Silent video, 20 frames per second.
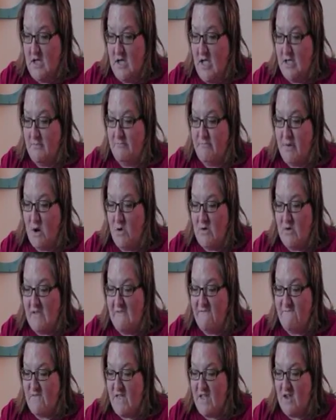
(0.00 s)
a bony
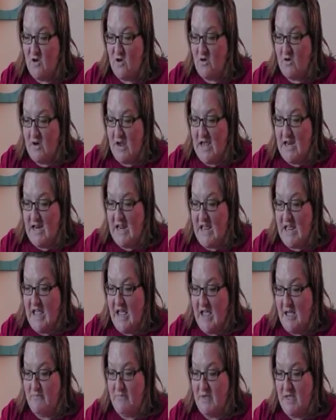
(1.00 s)
finger at
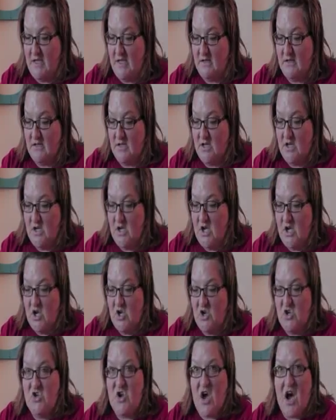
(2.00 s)
Happy.
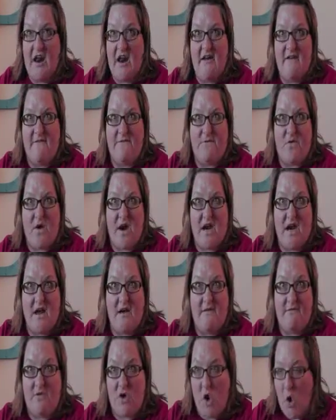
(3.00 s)
"Not afraid
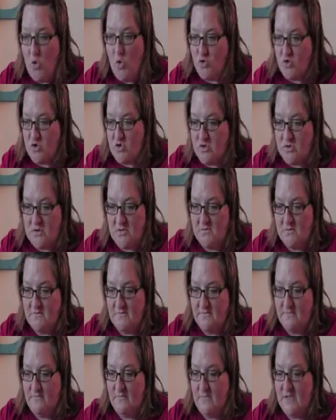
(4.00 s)
of ghost?"
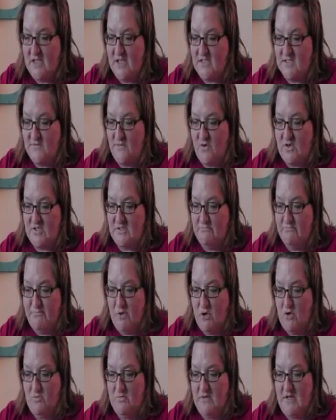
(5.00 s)
His voice
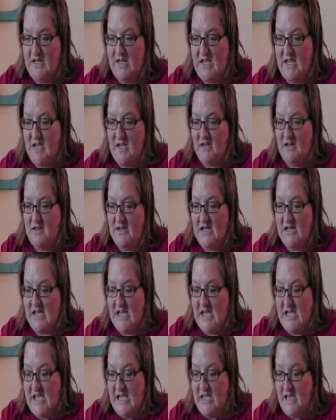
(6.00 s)
boomed again.
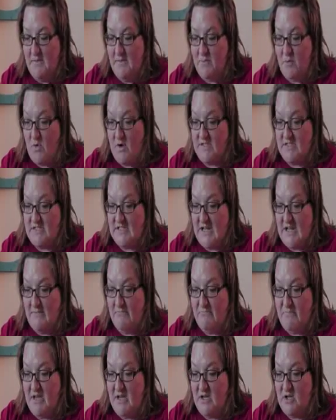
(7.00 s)
He pointed
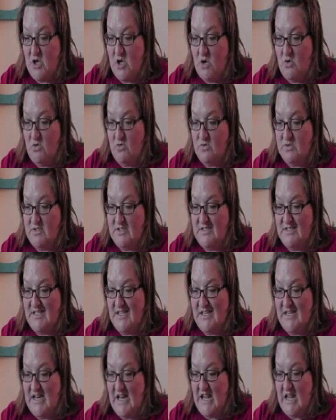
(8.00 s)
at Big Nose
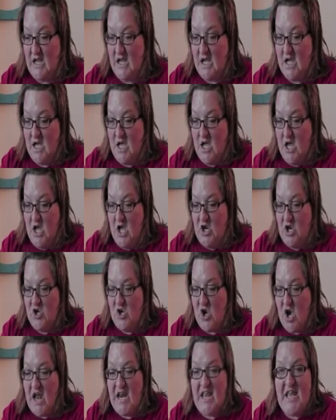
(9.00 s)
Sydney.
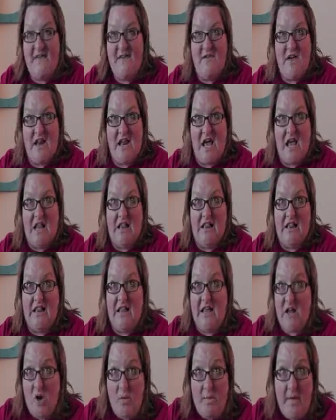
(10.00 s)
"Not even a
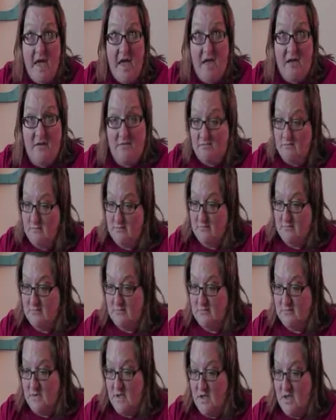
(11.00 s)
little bit?
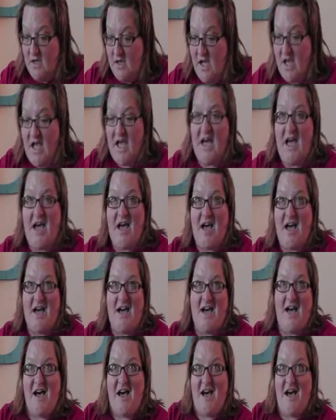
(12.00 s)
Ha,
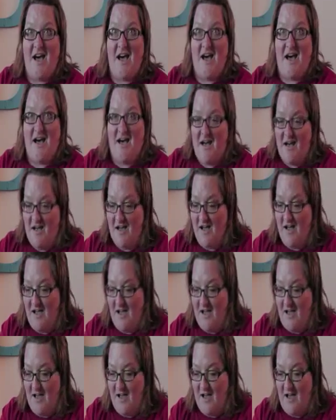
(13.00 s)
ha,
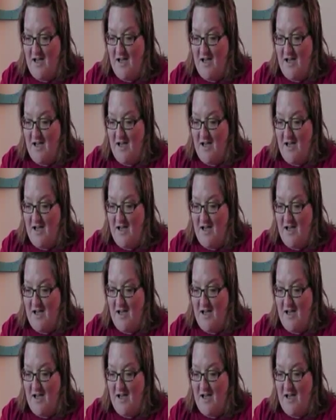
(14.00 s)
ha!